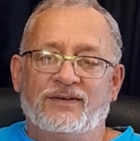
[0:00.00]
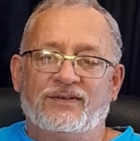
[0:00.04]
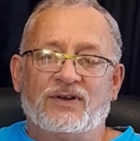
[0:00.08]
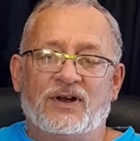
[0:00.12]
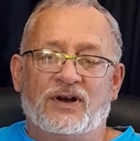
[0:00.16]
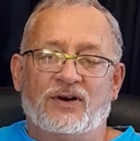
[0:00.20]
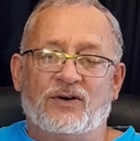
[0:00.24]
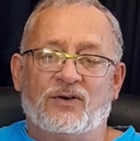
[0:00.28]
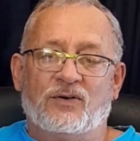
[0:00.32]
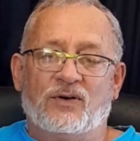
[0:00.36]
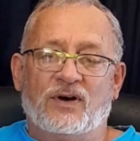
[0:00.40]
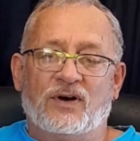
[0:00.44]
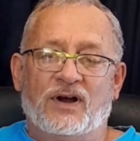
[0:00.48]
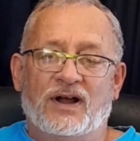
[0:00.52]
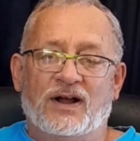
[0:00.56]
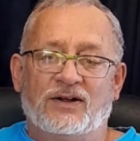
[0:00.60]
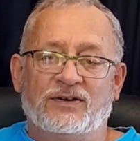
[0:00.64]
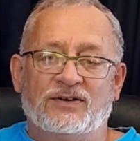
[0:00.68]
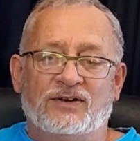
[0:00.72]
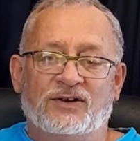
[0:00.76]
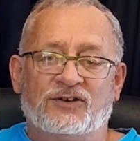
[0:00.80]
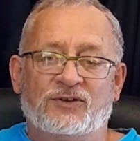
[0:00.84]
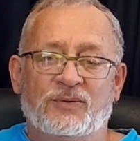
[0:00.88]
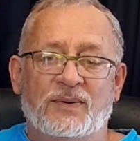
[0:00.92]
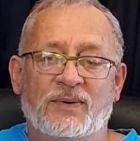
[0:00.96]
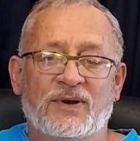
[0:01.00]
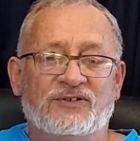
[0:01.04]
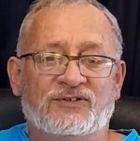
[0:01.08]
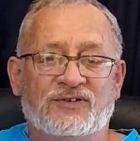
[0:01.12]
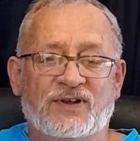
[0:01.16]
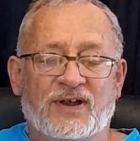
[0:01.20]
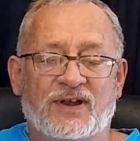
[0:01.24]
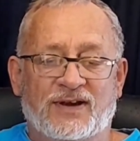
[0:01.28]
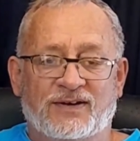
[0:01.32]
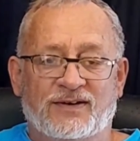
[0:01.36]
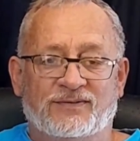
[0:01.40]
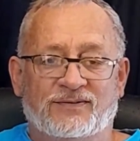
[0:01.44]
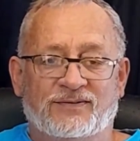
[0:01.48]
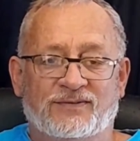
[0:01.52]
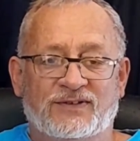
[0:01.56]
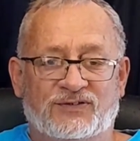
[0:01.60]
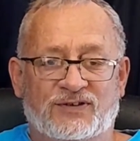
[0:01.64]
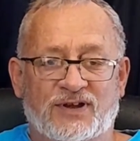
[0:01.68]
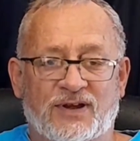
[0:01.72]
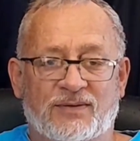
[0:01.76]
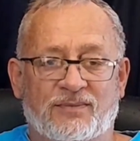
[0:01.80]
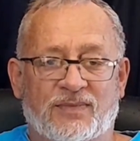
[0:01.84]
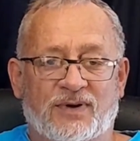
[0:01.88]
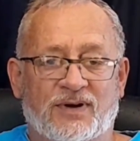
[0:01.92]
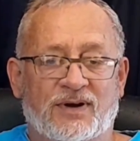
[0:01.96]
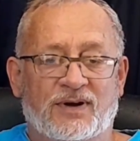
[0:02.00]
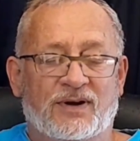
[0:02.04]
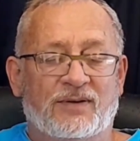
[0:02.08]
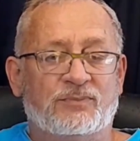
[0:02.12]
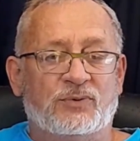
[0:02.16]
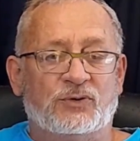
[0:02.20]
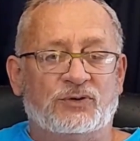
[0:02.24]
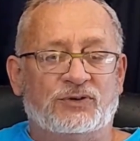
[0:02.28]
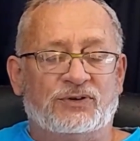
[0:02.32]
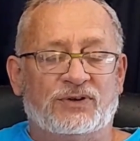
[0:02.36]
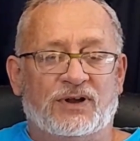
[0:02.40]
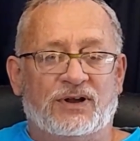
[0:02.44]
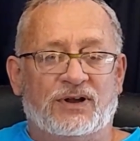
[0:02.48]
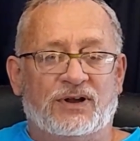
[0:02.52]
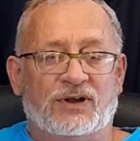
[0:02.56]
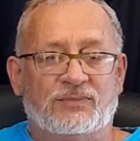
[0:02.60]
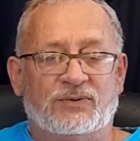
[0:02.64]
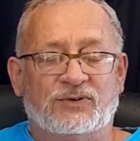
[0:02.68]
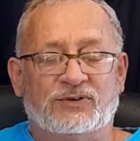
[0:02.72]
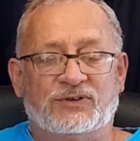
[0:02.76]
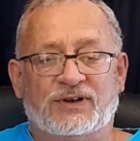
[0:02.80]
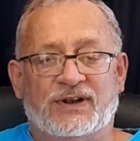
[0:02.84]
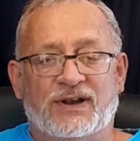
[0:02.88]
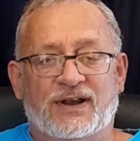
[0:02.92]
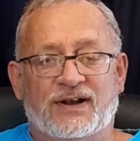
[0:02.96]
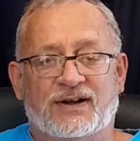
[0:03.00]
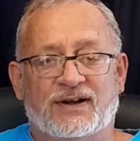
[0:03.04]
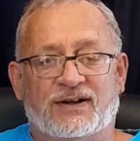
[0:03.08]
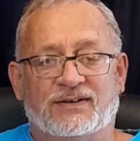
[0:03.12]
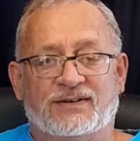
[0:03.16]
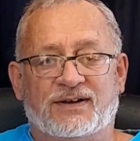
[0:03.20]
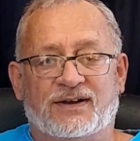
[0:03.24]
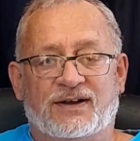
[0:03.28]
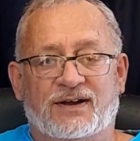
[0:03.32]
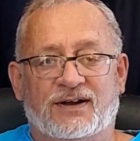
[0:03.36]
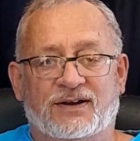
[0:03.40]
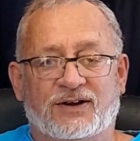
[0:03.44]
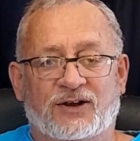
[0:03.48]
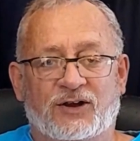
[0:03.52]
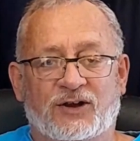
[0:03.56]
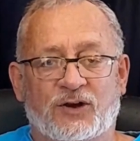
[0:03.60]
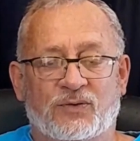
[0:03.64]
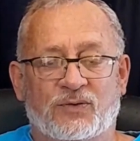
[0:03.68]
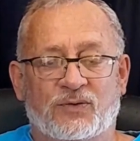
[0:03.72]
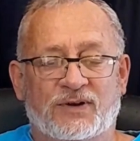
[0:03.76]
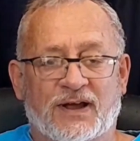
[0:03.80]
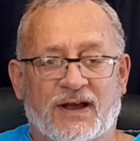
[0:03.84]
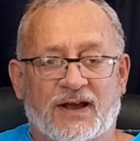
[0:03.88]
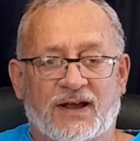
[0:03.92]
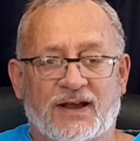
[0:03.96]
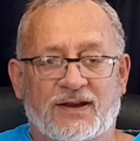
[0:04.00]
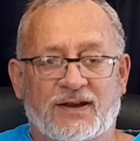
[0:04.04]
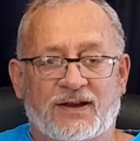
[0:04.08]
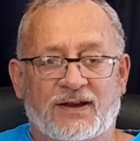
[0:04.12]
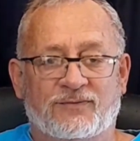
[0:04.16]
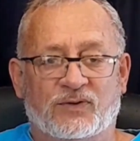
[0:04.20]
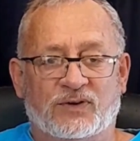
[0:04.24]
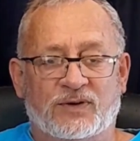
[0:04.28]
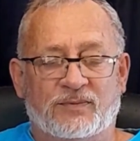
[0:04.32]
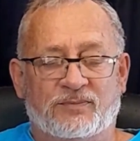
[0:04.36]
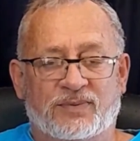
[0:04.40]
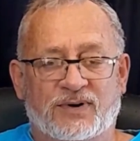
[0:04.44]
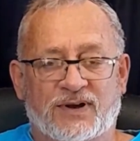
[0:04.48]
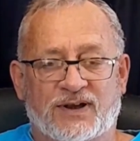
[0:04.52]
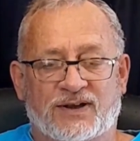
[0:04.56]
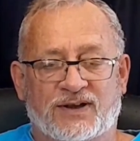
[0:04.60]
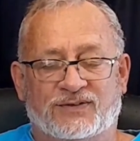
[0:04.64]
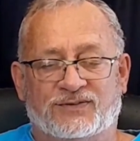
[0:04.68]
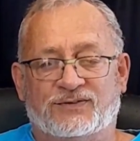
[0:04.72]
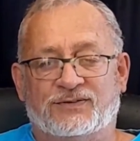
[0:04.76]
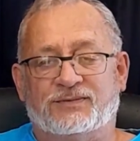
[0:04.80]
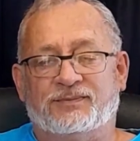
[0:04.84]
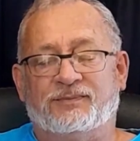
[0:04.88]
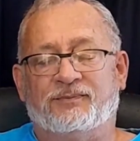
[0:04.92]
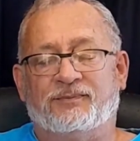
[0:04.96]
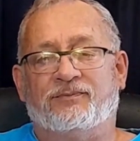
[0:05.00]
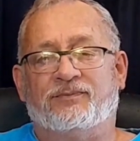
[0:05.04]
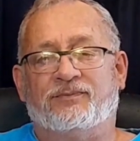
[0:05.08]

So on the 22nd of December, Putin held a Q&A for the press.